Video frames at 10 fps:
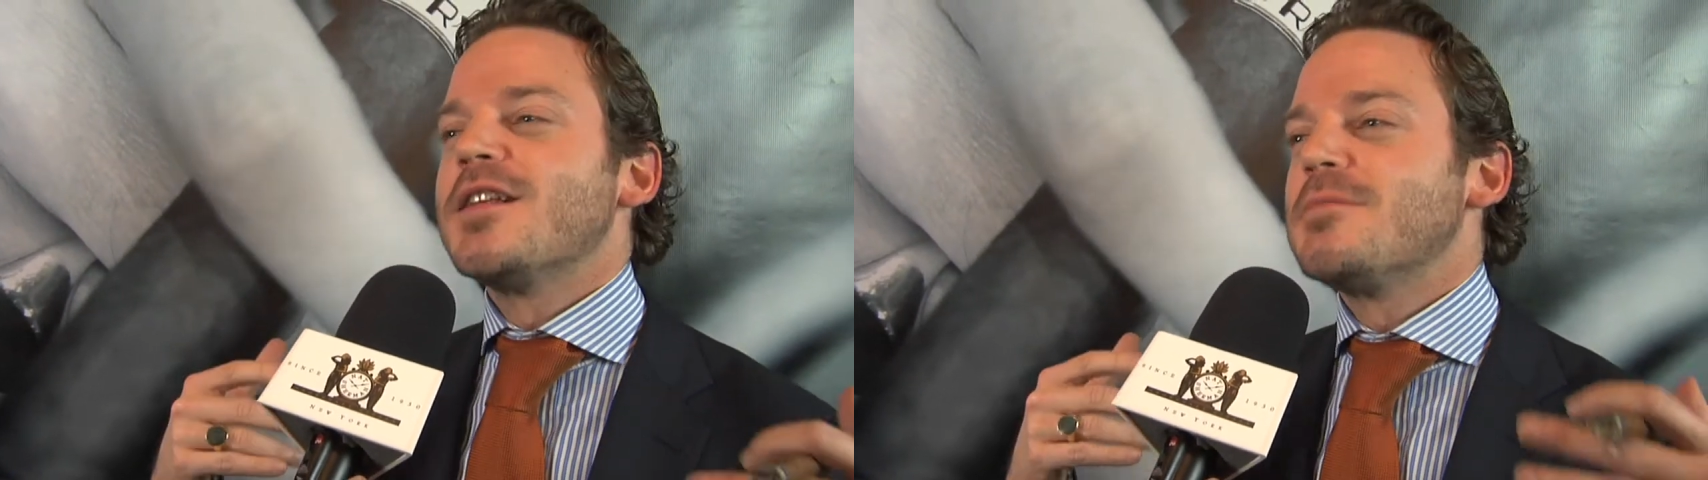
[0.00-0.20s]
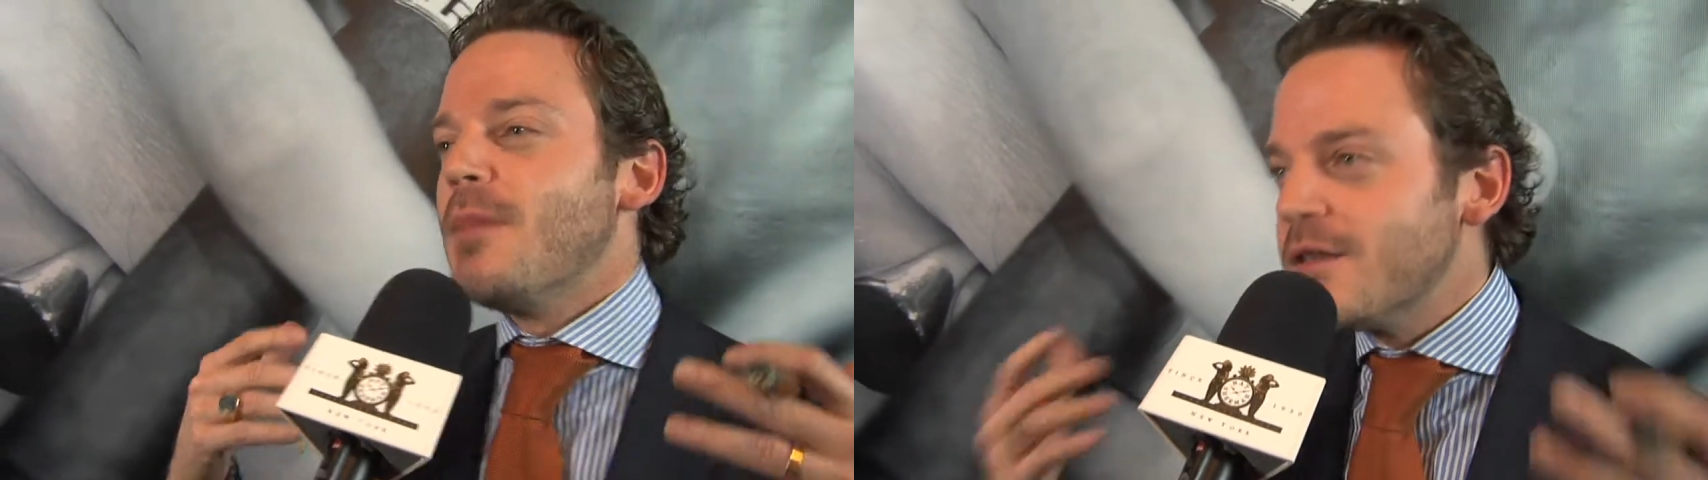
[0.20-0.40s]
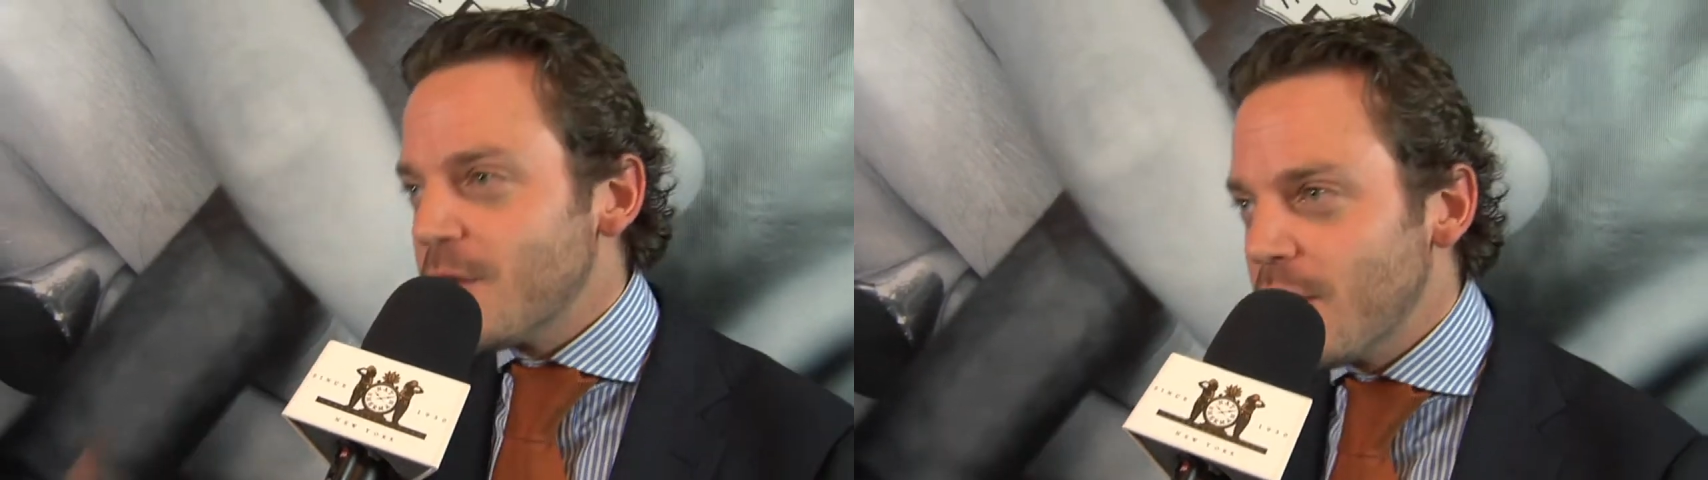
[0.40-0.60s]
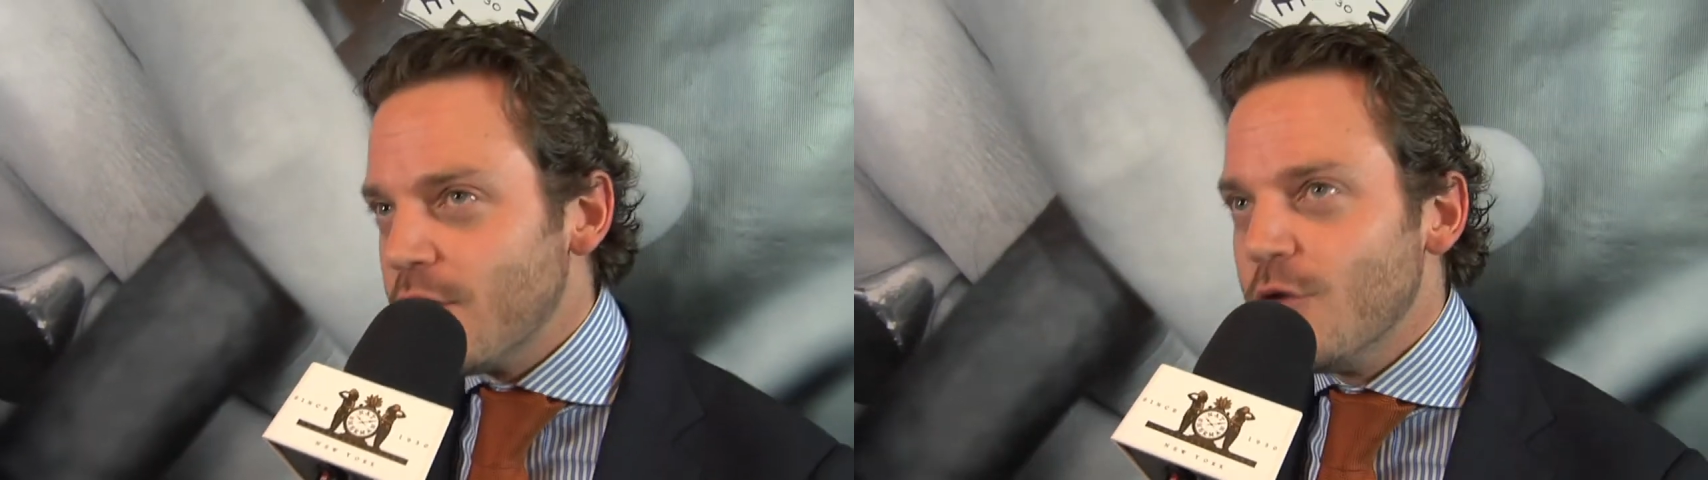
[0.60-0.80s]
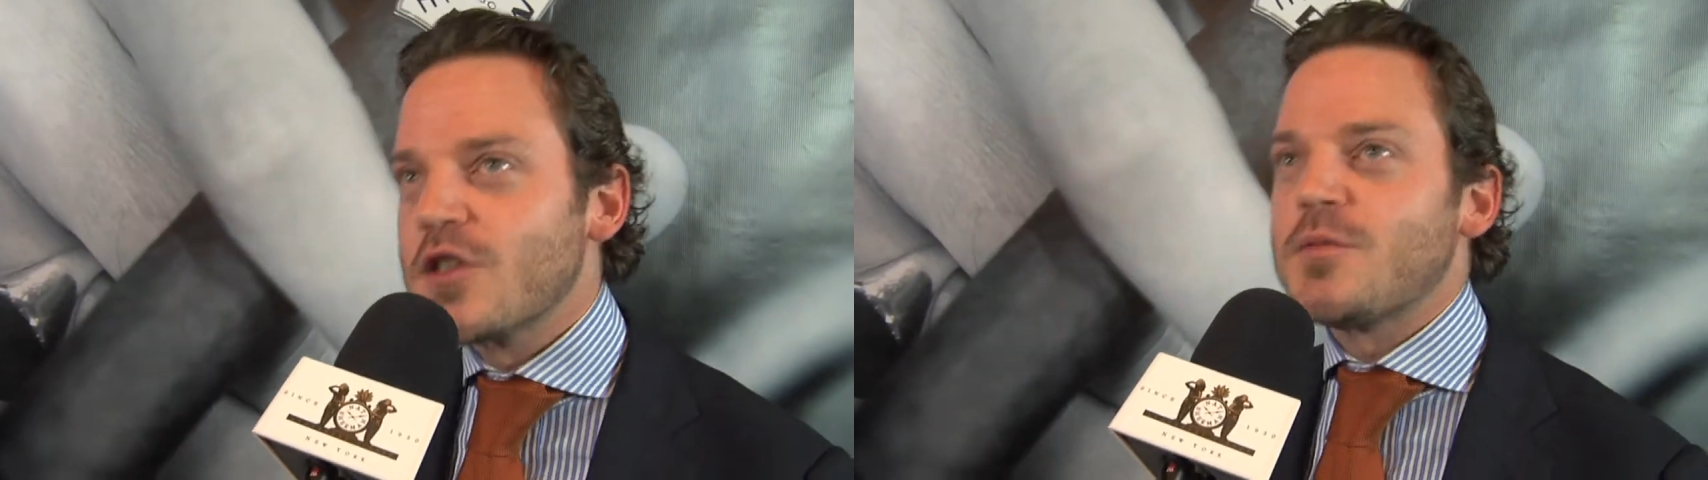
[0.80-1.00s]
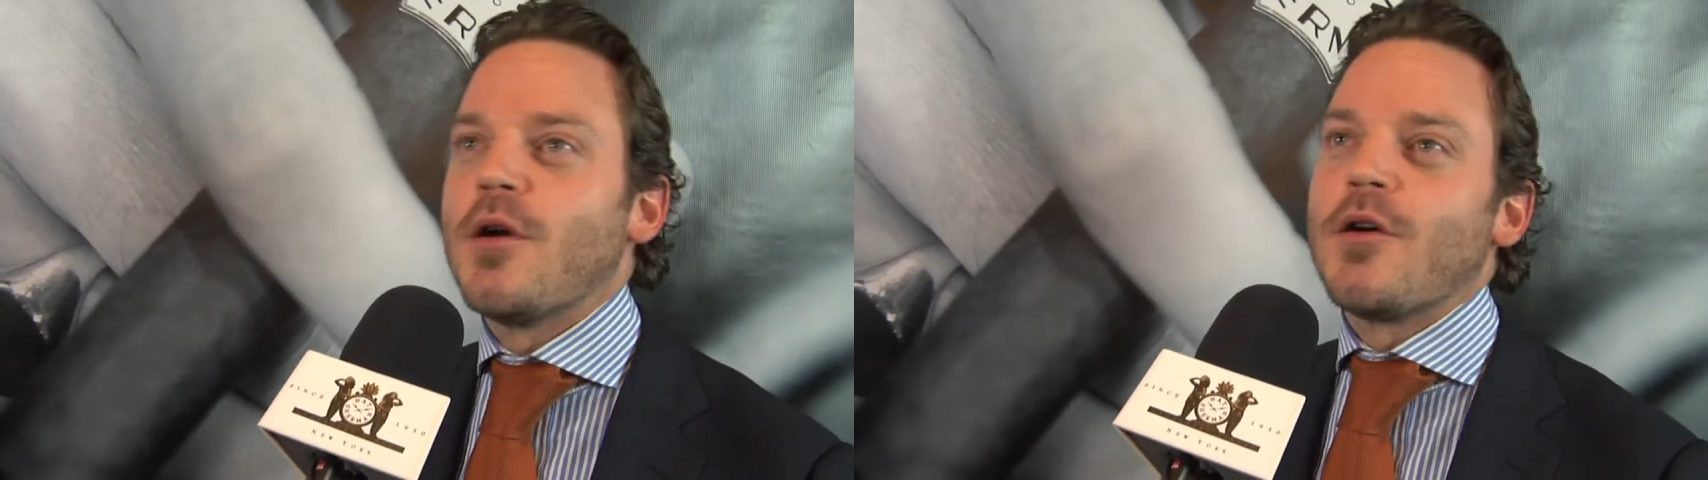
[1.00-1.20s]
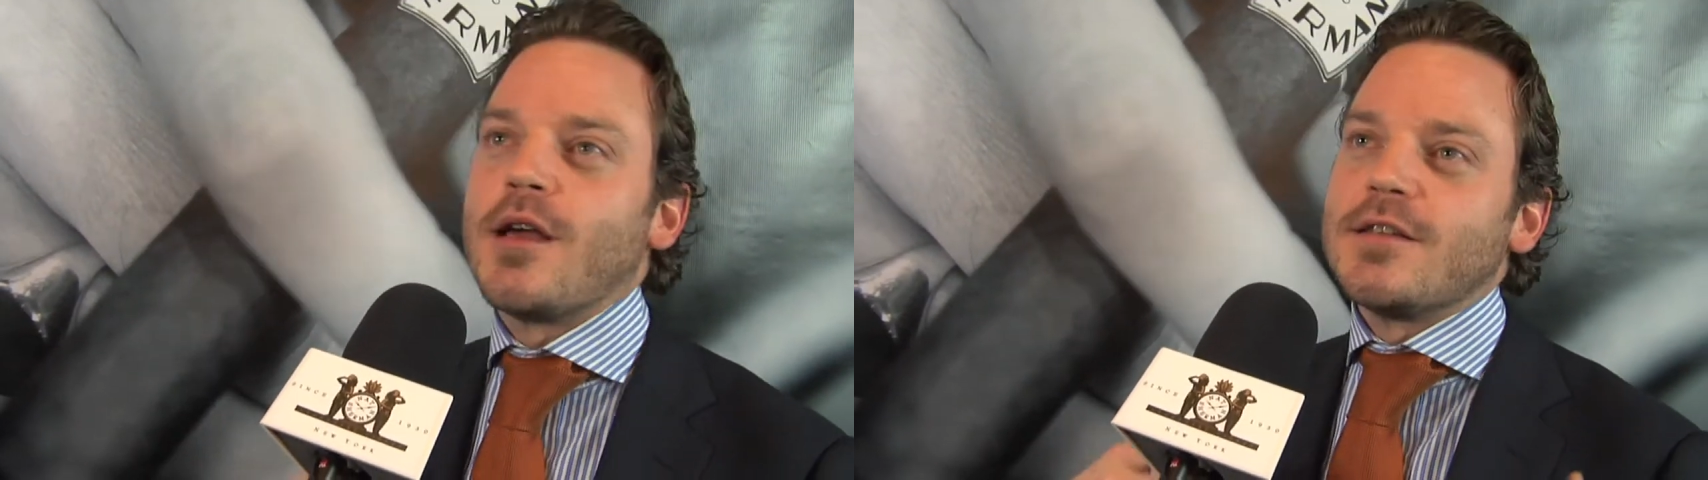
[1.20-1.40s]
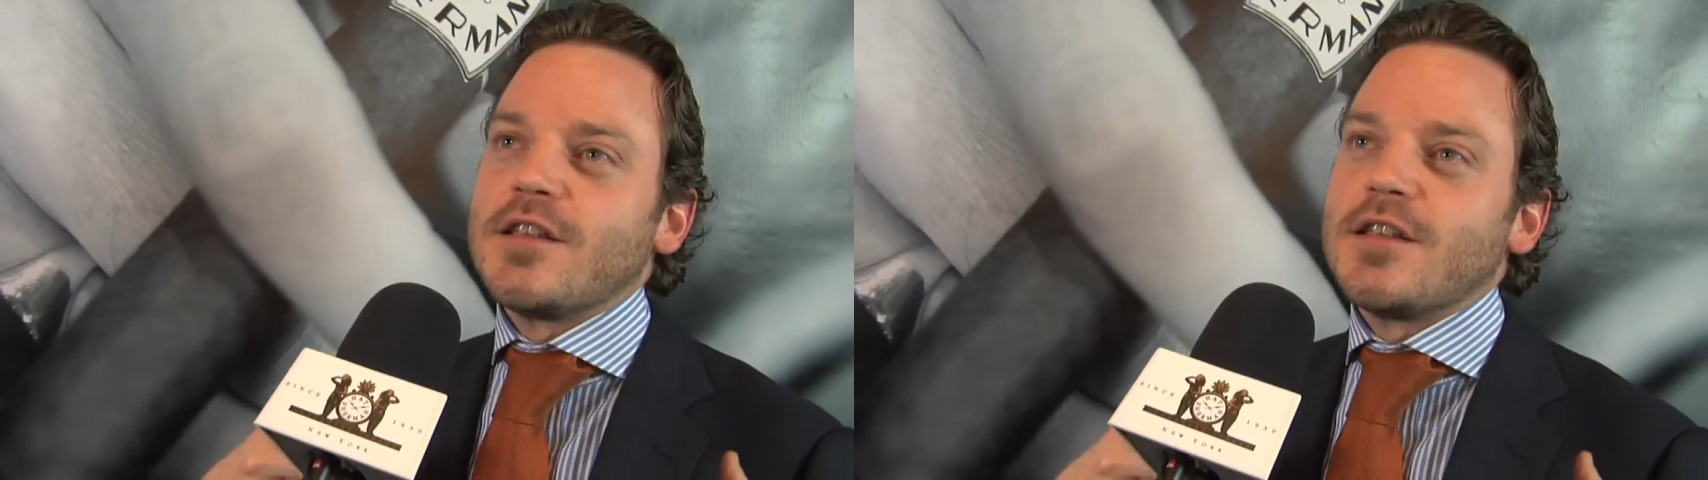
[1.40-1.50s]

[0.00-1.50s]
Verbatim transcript: It's meant to be a new experience.